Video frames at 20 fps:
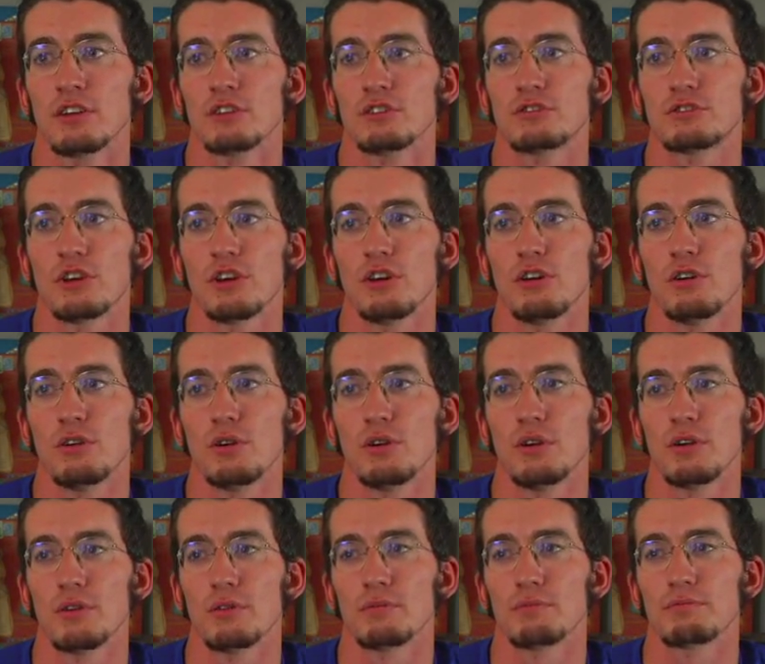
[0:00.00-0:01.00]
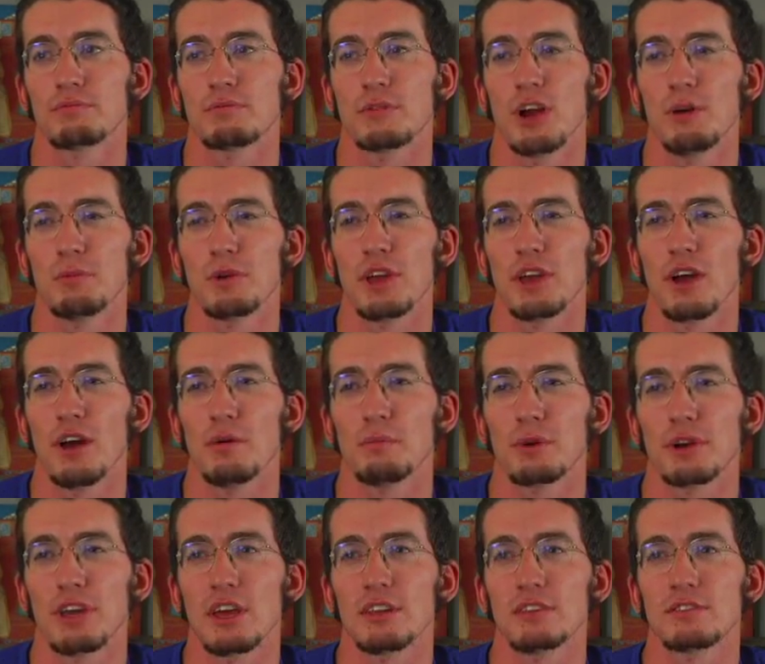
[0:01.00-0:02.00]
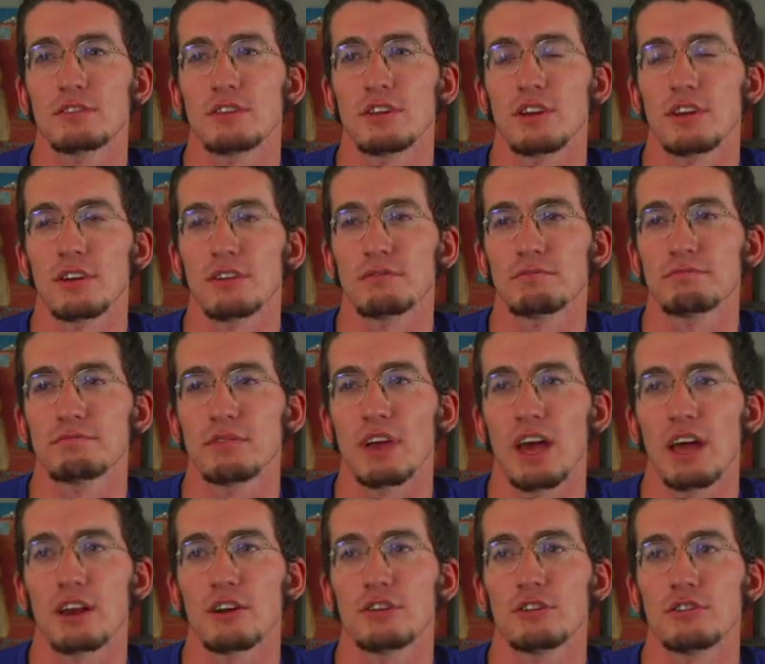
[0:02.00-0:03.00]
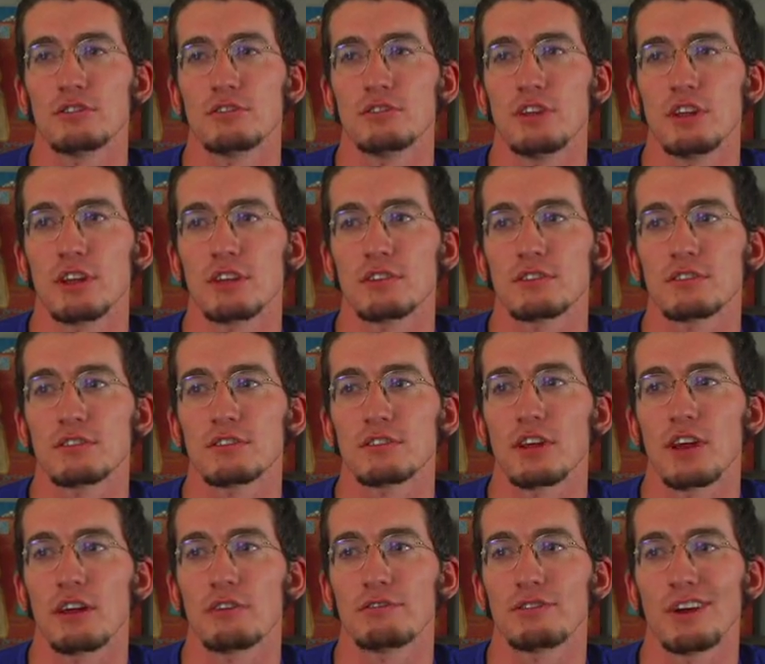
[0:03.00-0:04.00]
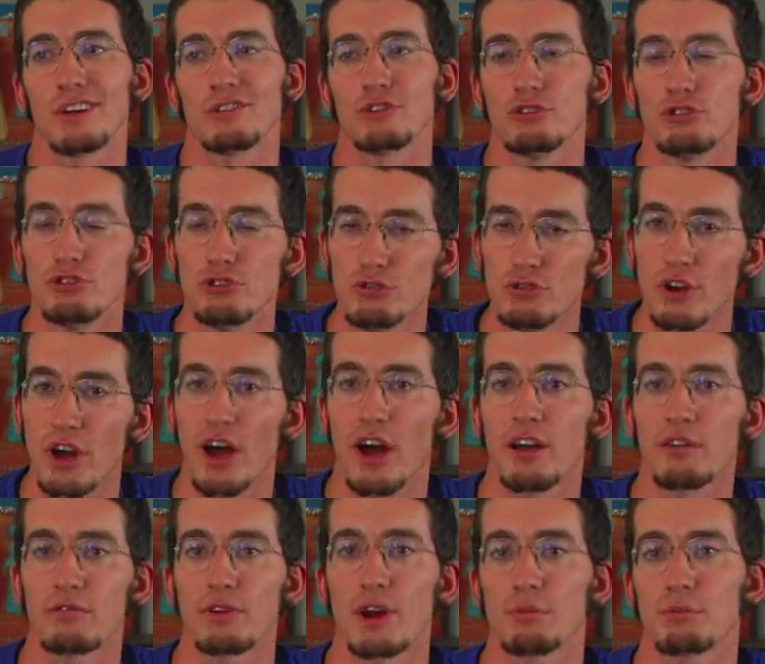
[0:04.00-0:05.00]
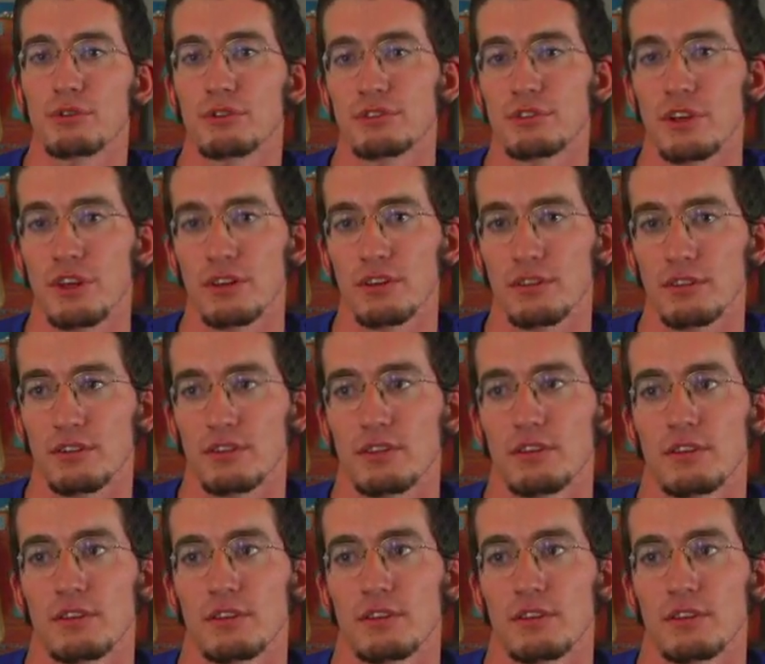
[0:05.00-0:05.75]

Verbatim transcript: So coming up against uh, attitudes that I felt do not represent